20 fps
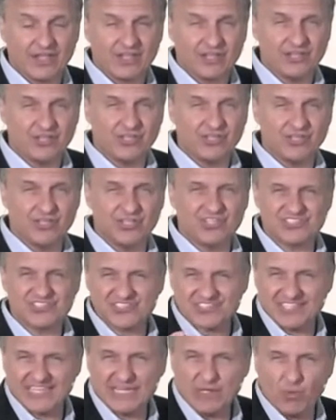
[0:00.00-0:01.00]
you
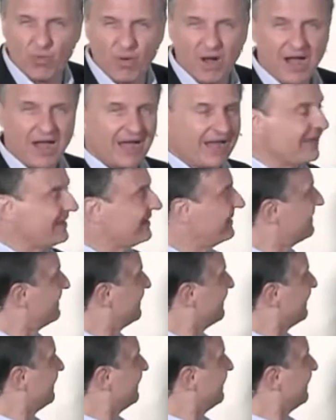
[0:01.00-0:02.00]
see why
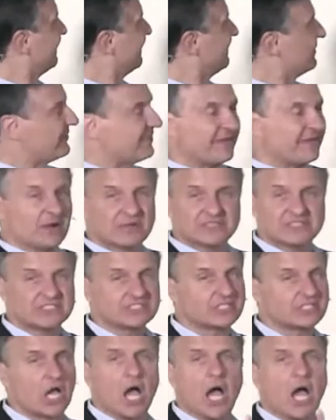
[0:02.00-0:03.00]
the
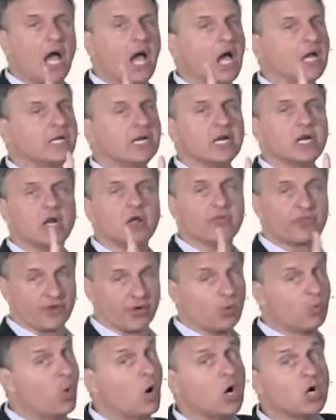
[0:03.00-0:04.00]
Pharisees said, "Ah, no, no,
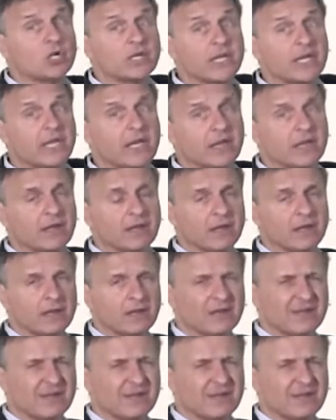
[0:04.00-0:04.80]
they're working."